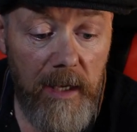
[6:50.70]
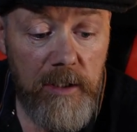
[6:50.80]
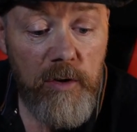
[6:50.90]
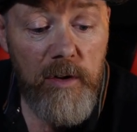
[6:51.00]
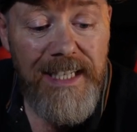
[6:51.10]

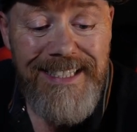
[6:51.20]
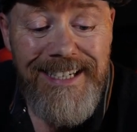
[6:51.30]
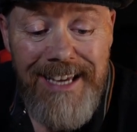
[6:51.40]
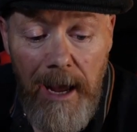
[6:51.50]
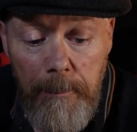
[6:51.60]
So they did
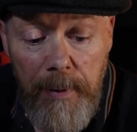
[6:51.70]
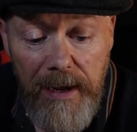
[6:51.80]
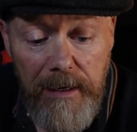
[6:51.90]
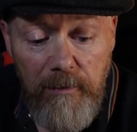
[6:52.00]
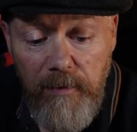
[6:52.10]
a
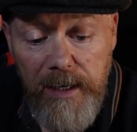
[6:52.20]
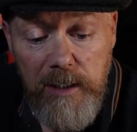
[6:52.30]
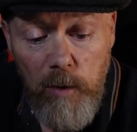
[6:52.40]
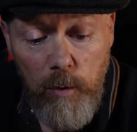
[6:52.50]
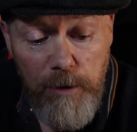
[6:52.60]
campaign via
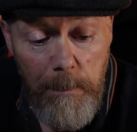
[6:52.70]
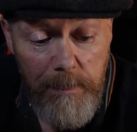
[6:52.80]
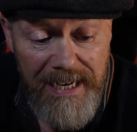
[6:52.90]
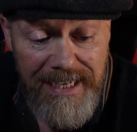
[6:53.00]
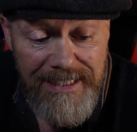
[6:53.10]
social
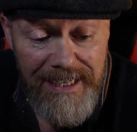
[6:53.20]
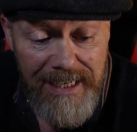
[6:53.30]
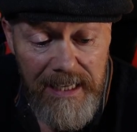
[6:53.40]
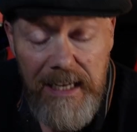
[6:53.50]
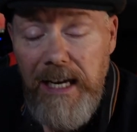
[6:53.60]

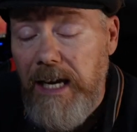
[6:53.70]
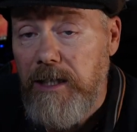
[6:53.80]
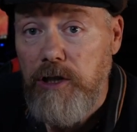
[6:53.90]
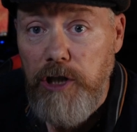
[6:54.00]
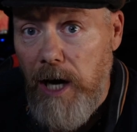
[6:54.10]
media
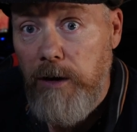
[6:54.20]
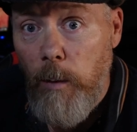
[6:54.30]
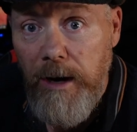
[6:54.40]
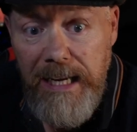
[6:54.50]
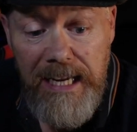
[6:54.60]
in
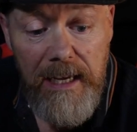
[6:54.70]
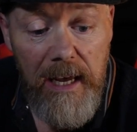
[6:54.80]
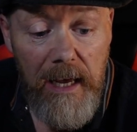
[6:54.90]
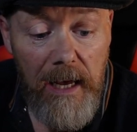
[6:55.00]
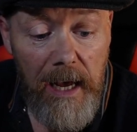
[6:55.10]
January,
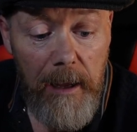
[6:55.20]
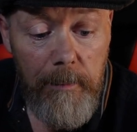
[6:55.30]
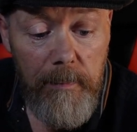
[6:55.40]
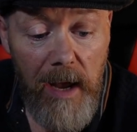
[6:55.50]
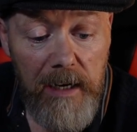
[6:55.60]

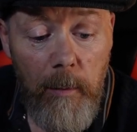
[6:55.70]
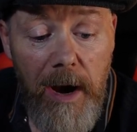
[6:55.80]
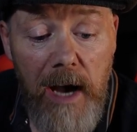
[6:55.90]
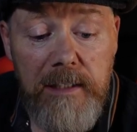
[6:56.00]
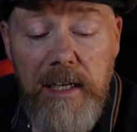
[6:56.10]
and they
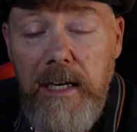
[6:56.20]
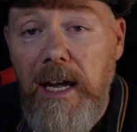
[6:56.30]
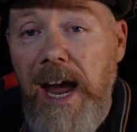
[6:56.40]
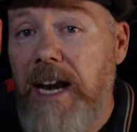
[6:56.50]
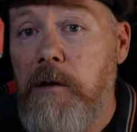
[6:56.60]
were asking
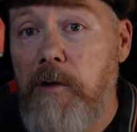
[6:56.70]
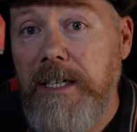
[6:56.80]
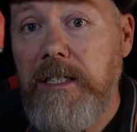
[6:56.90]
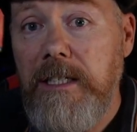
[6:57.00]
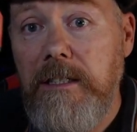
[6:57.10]
any
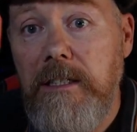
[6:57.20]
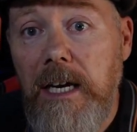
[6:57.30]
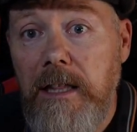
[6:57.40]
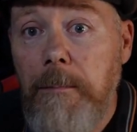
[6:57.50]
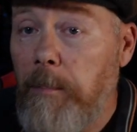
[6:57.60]
residents
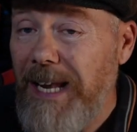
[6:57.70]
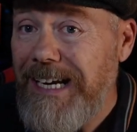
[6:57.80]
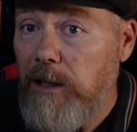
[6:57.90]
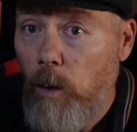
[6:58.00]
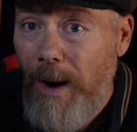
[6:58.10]
in the
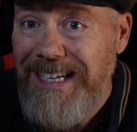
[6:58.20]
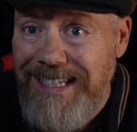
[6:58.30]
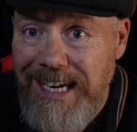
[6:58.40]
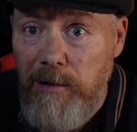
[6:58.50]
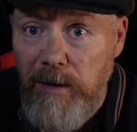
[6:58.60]
Blaenau
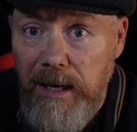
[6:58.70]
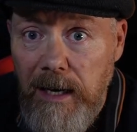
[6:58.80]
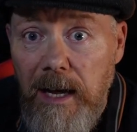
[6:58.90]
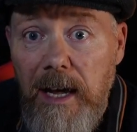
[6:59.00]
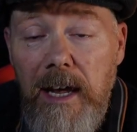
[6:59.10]
Gwent
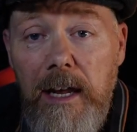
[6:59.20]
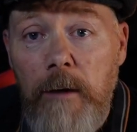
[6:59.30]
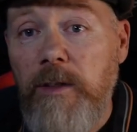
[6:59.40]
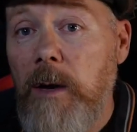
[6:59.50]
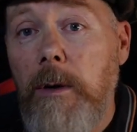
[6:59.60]
area
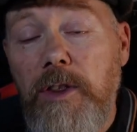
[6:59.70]
if they were